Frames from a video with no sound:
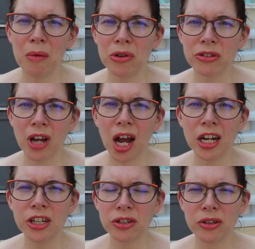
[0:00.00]
I'm not
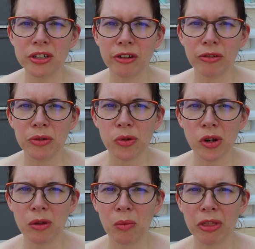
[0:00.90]
entirely sure the difference
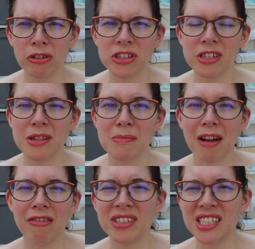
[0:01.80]
between them, whether it's just the
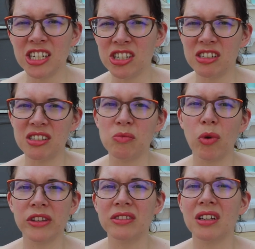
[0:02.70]
amount of stitches
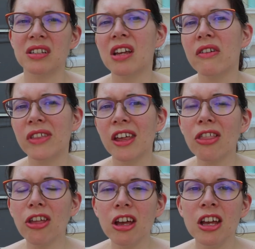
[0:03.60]
one does over the
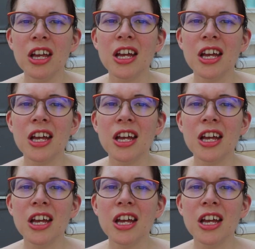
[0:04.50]
other.